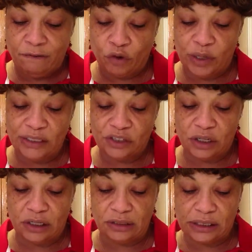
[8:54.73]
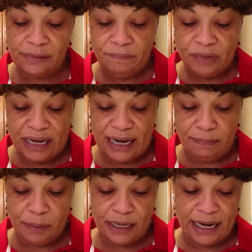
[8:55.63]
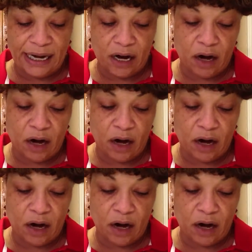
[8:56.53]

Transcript: For instance, APA